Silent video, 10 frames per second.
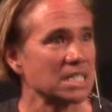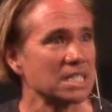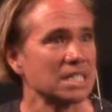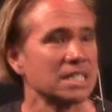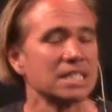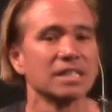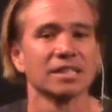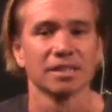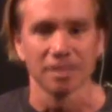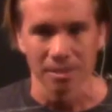
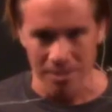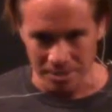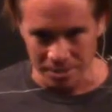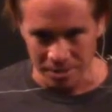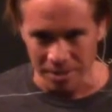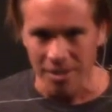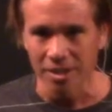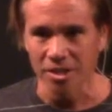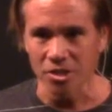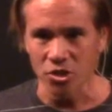
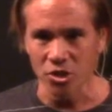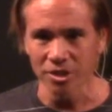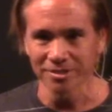so Yes, sir.